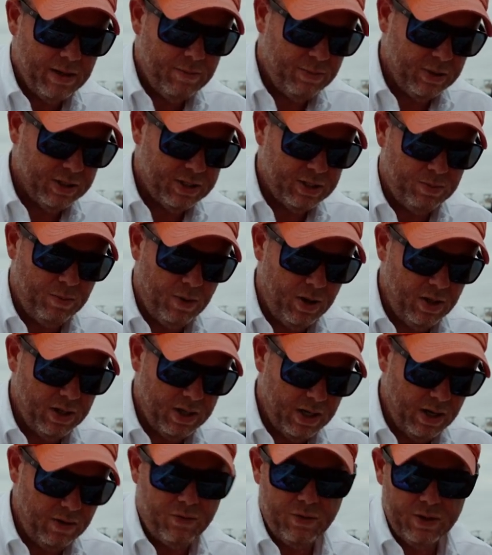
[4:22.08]
but small
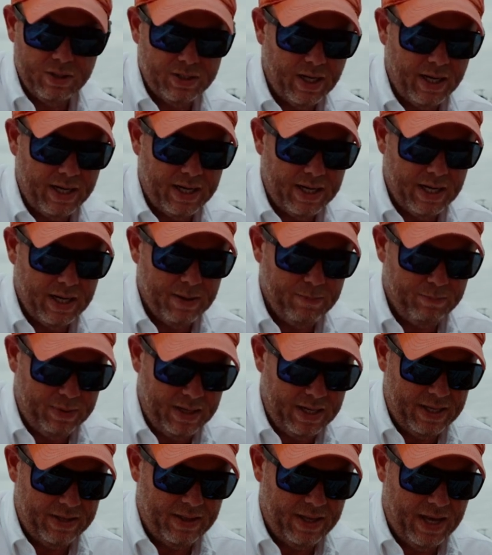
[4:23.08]
enough where it's not going to
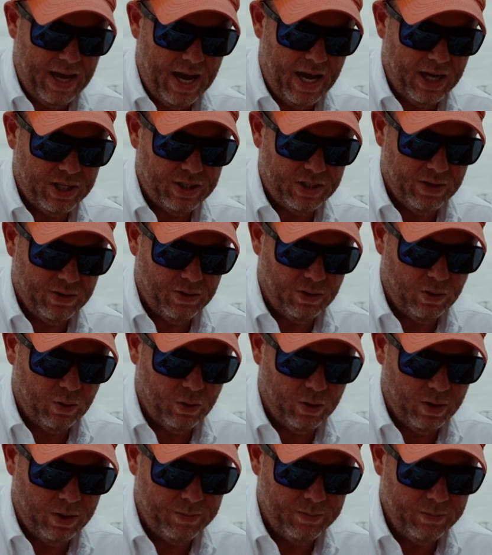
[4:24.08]
impede the action of the
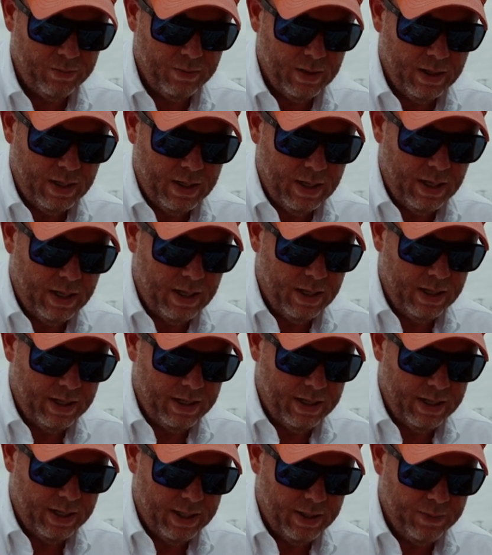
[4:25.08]
lure.
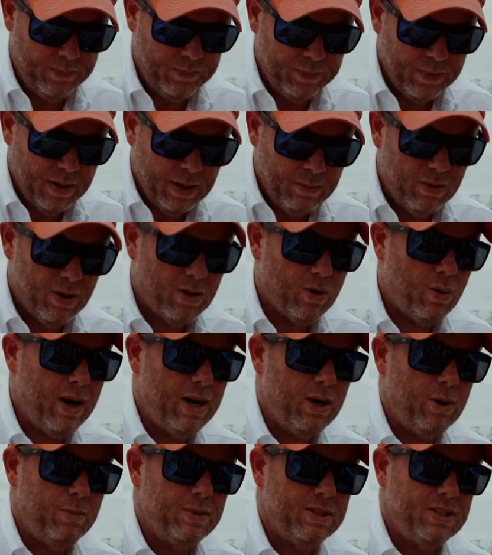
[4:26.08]
And but
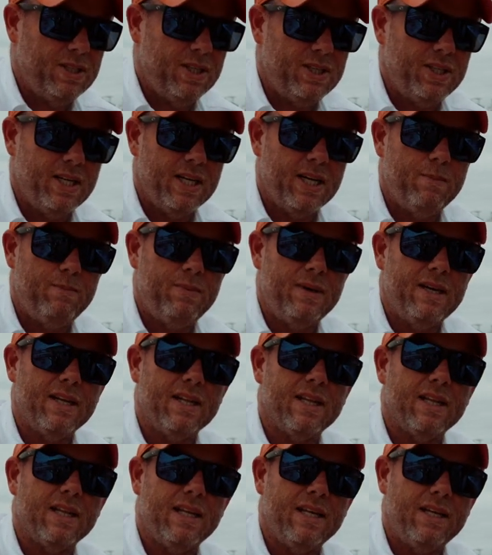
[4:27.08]
cradle position can be a
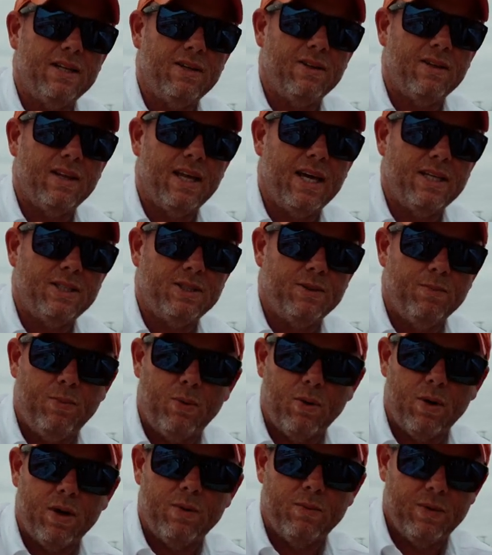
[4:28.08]
little less
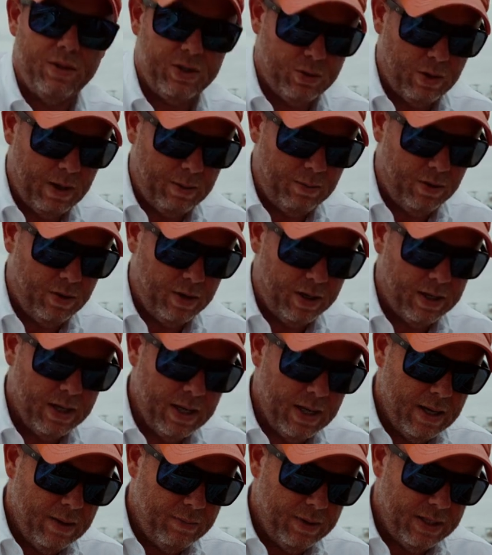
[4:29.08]
important with a treble hook
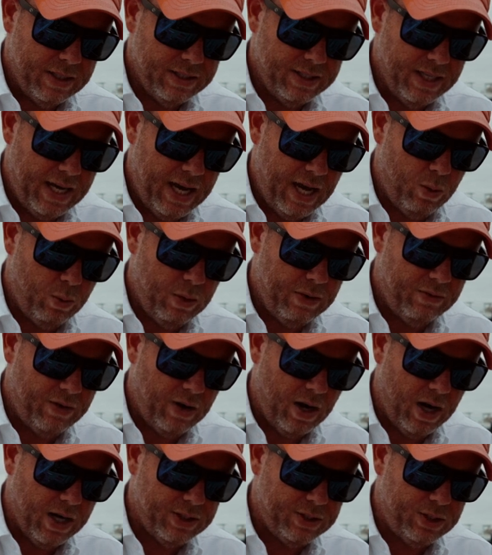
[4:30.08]
because now we've
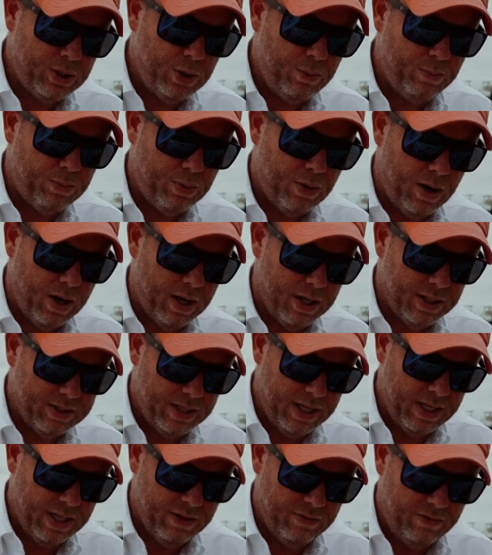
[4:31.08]
got two prongs
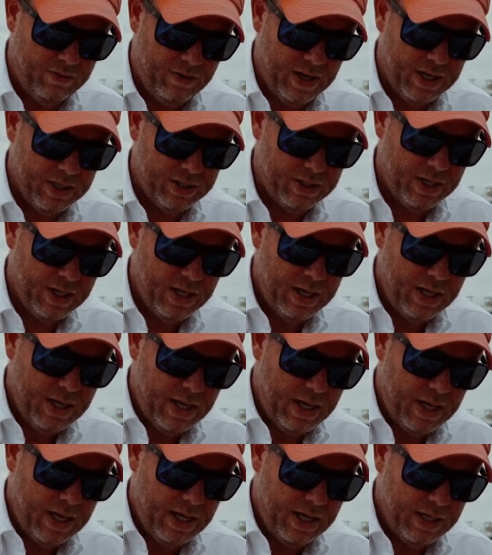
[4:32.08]
in the fish,
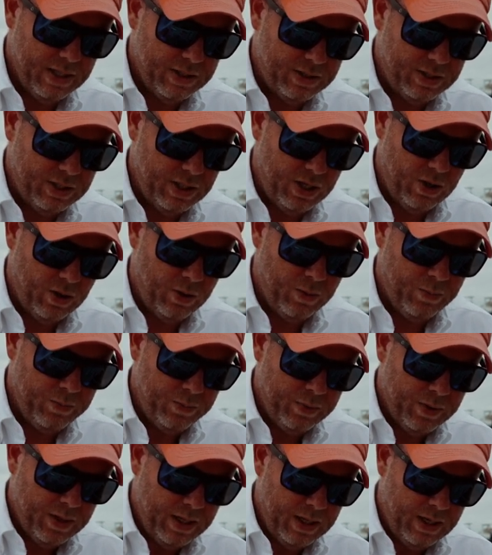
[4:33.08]
and so
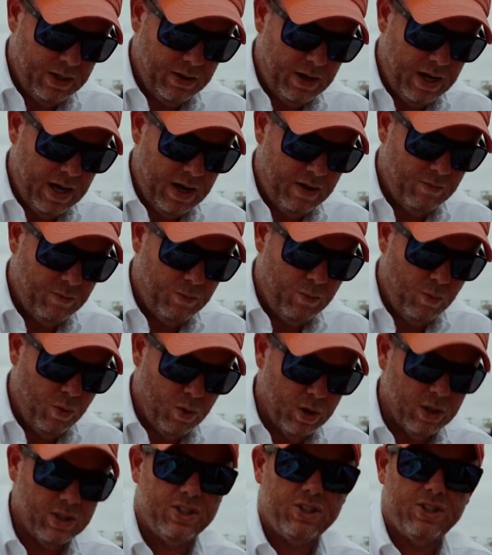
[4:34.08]
you have
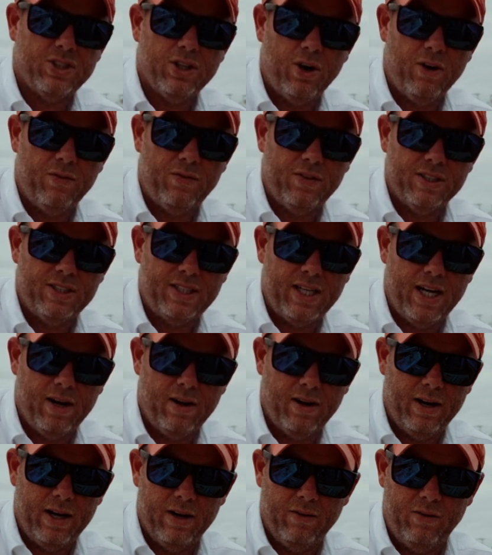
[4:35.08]
more surface
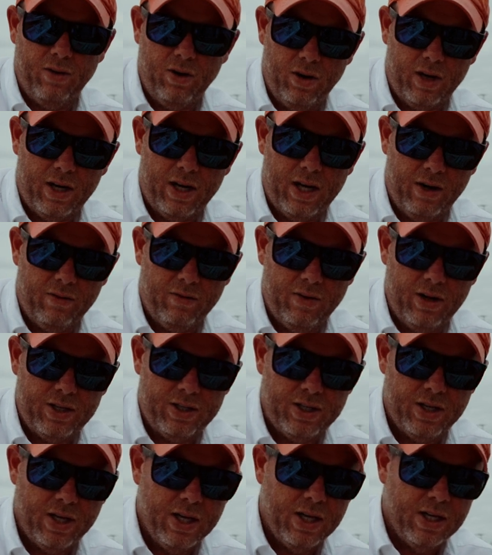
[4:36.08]
area of hook
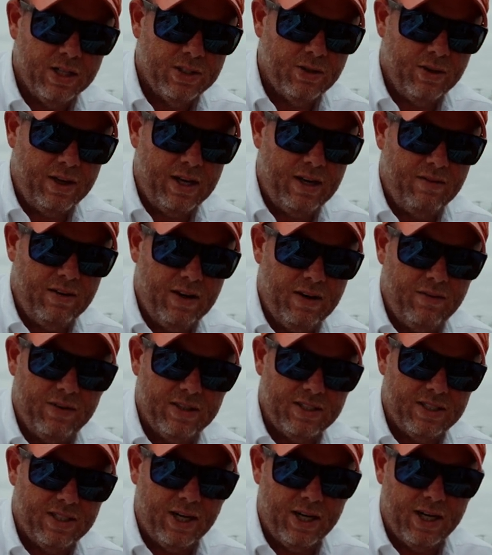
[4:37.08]
coverage. So even if
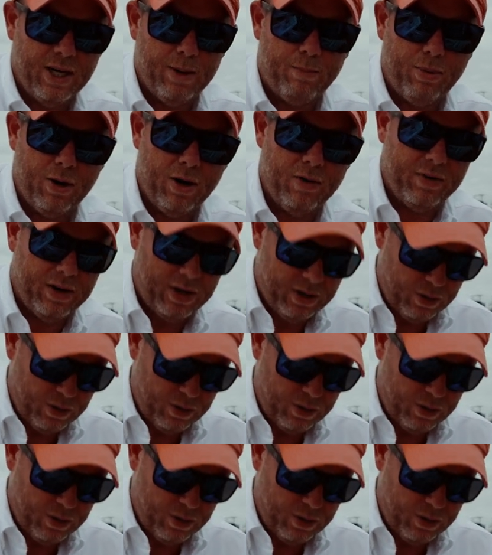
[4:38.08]
it's not a perfect